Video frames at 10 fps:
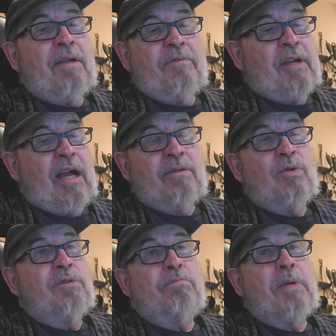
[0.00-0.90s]
I
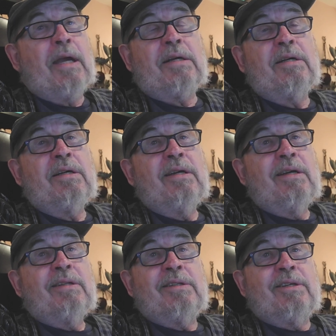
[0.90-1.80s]
wouldn't pick
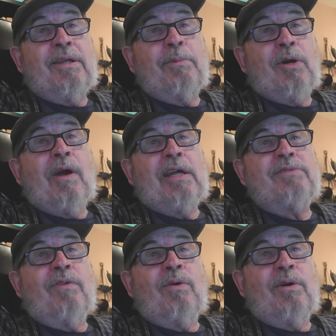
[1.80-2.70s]
the Democrats
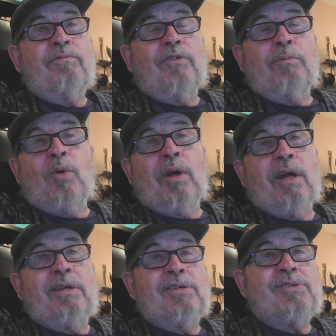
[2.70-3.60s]
from what I
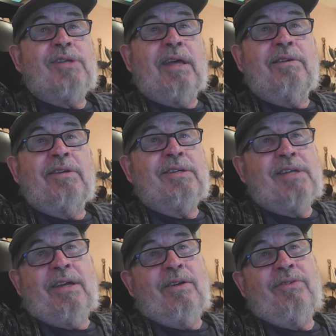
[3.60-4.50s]
just said, because
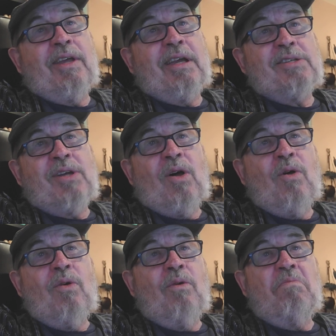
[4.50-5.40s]
I don't think as a
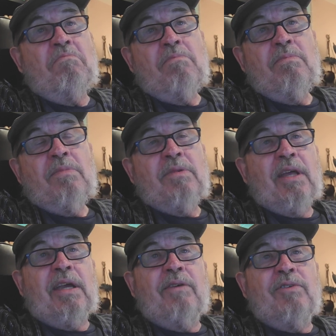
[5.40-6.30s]
whole they
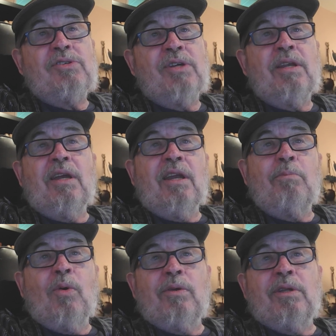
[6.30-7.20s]
give a shit any
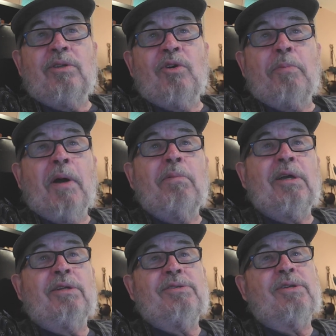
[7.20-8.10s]
more than the
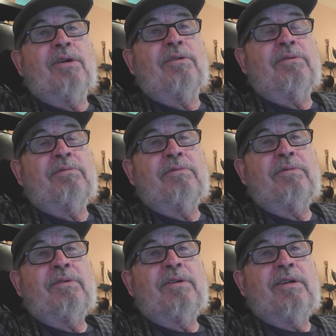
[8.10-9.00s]
Republicans do.
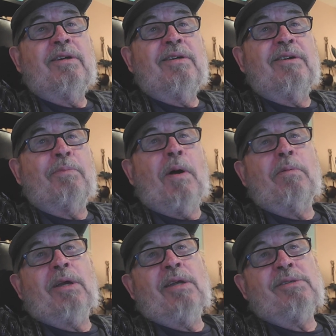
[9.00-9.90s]

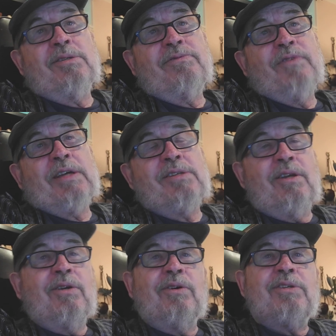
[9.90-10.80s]
Republicans fixing to
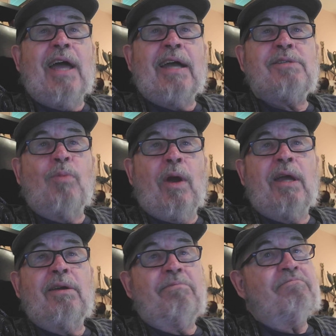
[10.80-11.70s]
do a tax break.
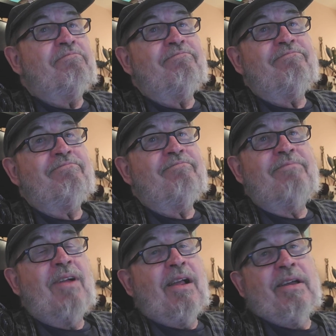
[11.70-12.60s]

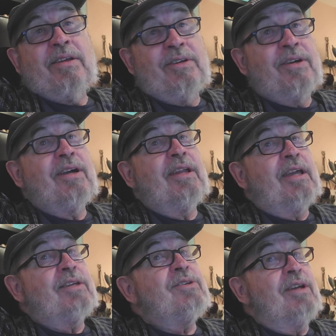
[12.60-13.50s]
You're going to
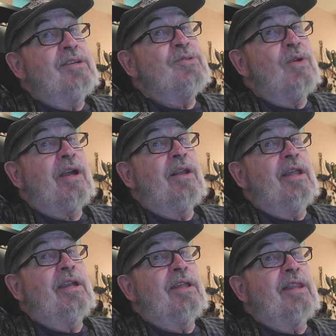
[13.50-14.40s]
get a
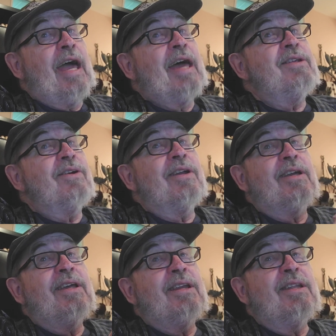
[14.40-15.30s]
trickling of that. You're going to
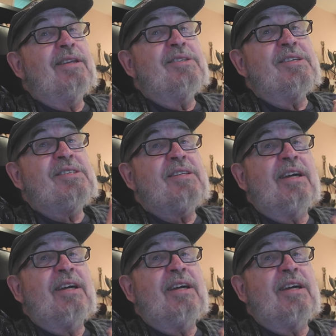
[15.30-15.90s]
get a little just